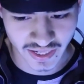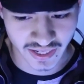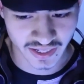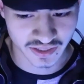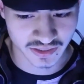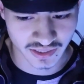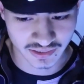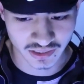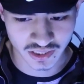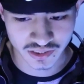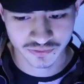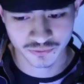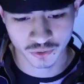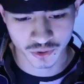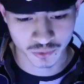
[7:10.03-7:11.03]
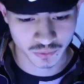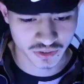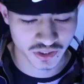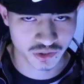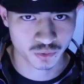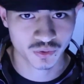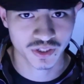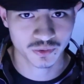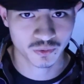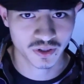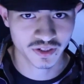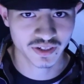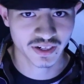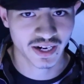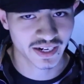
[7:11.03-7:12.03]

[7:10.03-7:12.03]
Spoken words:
and they lost 41-21.